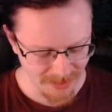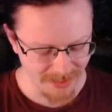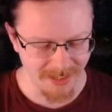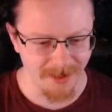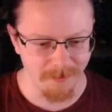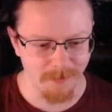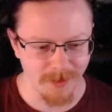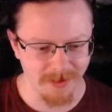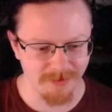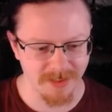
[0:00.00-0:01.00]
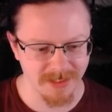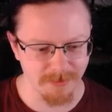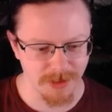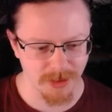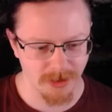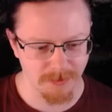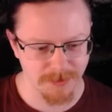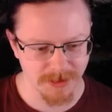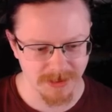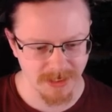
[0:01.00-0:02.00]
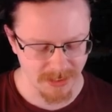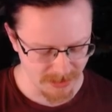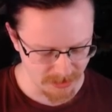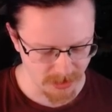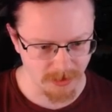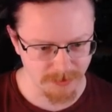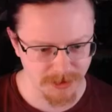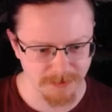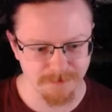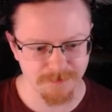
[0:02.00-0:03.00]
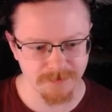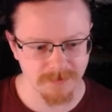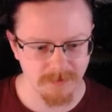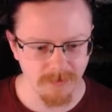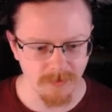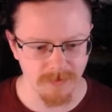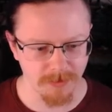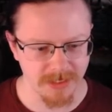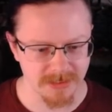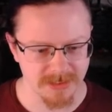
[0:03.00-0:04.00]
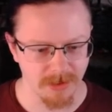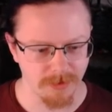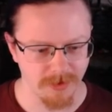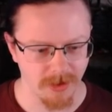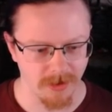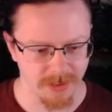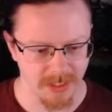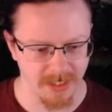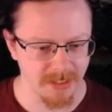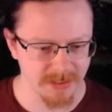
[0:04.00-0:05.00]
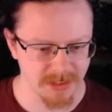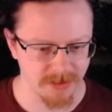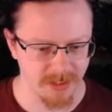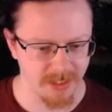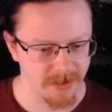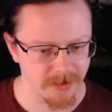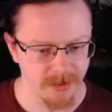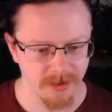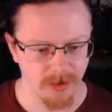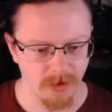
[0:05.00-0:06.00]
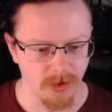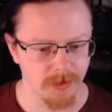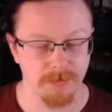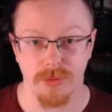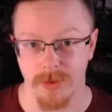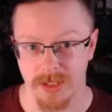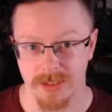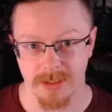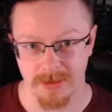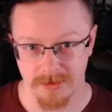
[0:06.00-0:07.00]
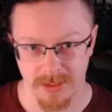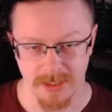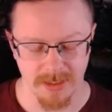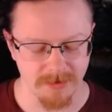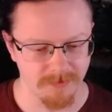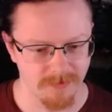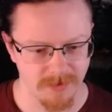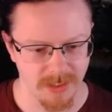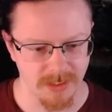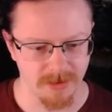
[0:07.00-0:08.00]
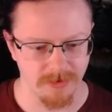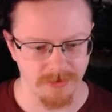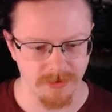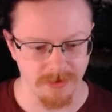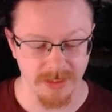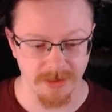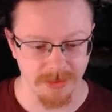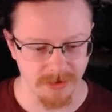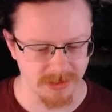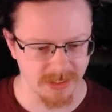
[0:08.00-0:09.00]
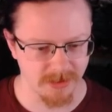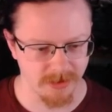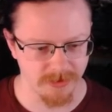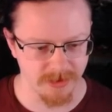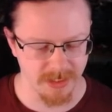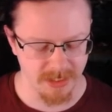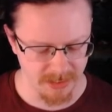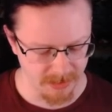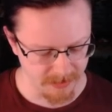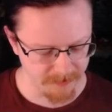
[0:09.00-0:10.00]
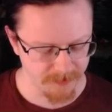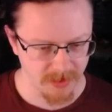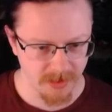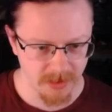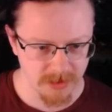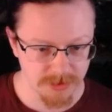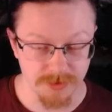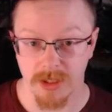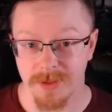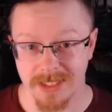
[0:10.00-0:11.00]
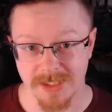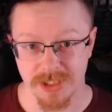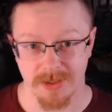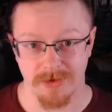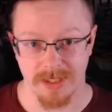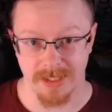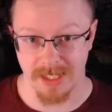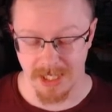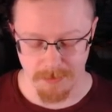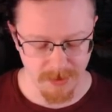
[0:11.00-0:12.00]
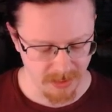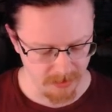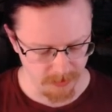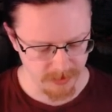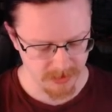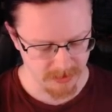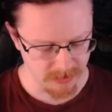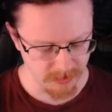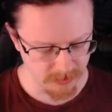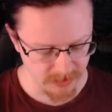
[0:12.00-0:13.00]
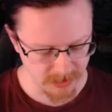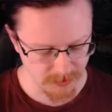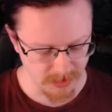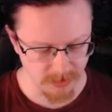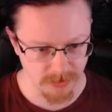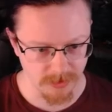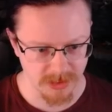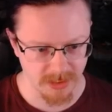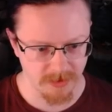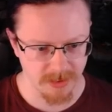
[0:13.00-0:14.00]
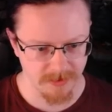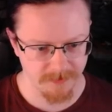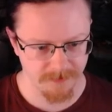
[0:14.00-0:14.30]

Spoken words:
But if I type jobs, jobs, we can see we've got a listener here on port 800 or 8888. So now we need to generate a payload, and to do this, we can do generate